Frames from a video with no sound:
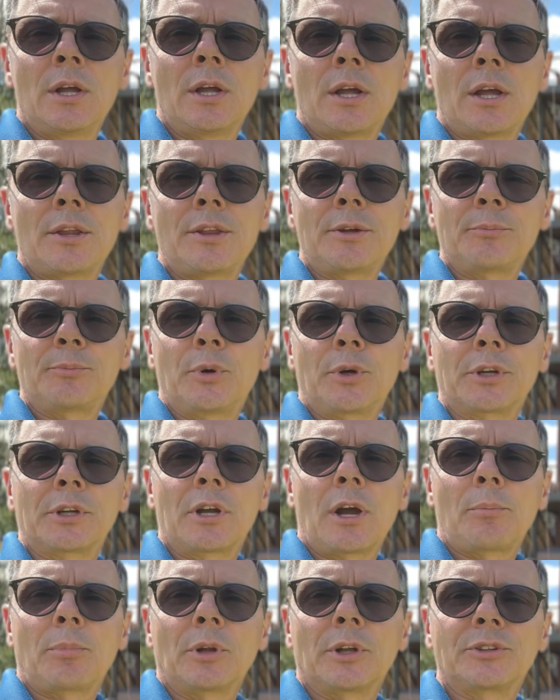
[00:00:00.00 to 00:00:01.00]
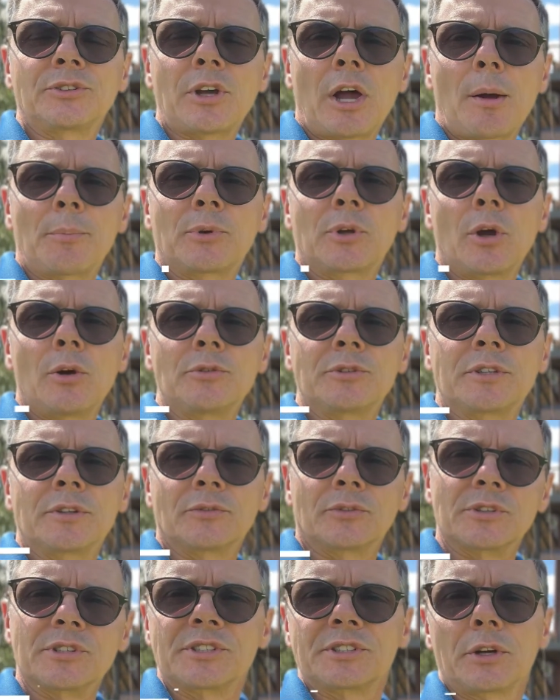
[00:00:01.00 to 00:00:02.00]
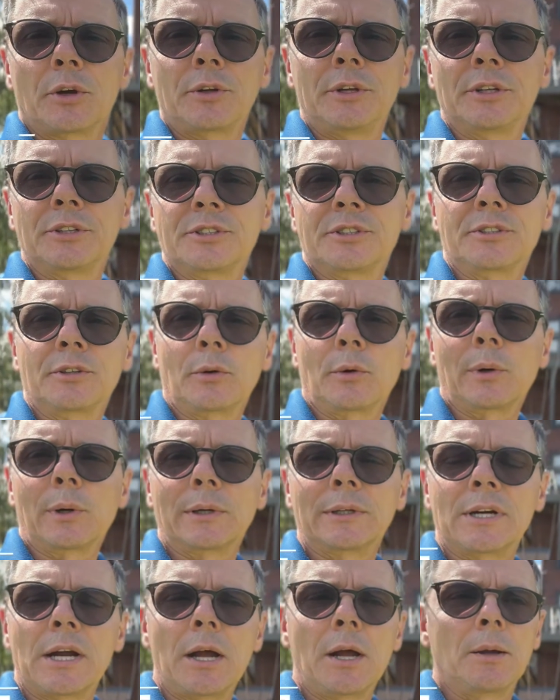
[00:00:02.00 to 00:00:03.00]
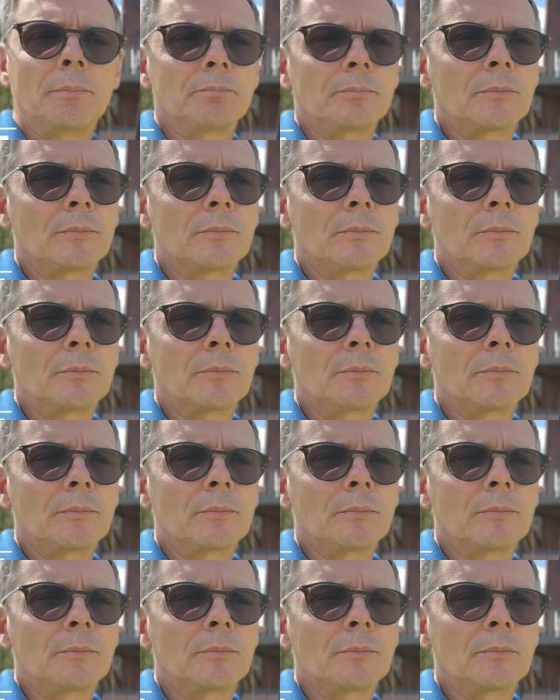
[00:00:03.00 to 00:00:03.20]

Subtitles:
and then put a couple of top coats of resilience or